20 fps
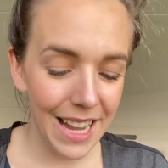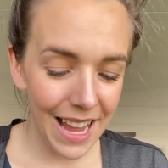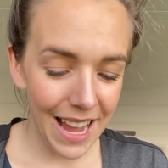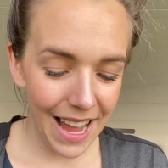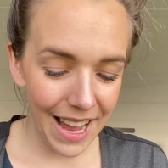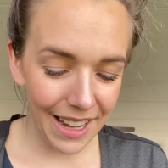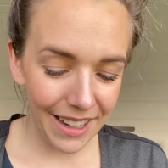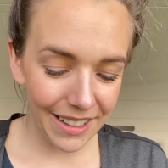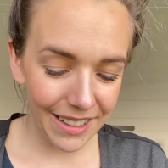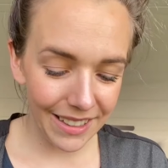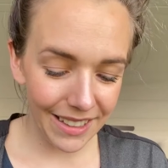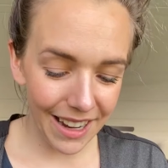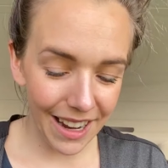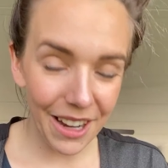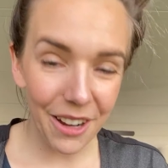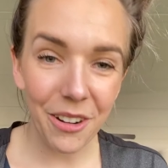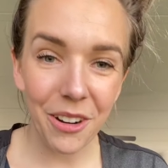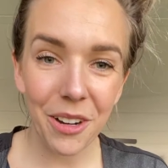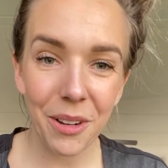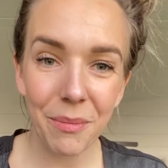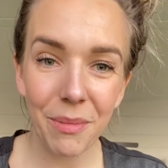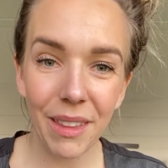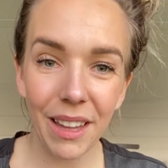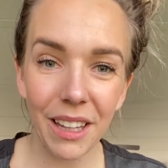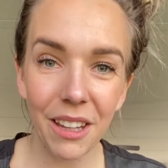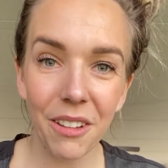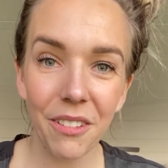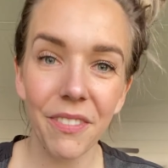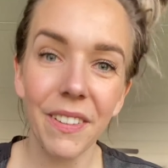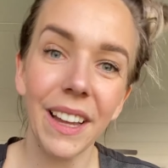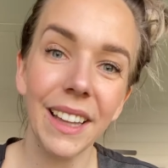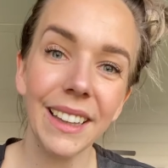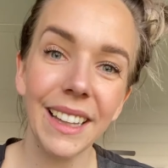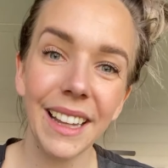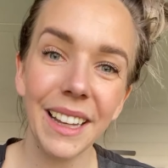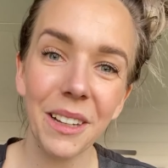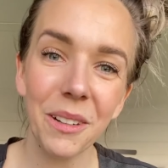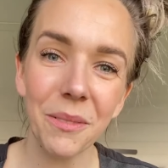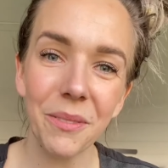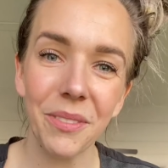And I hope that you found
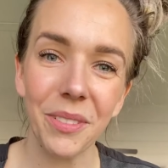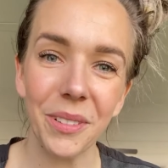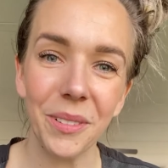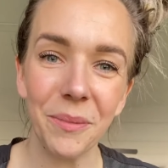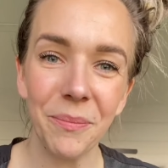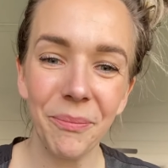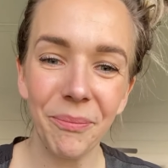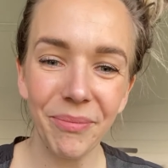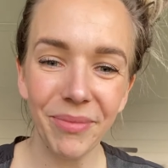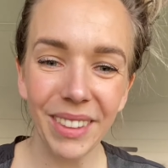that helpful.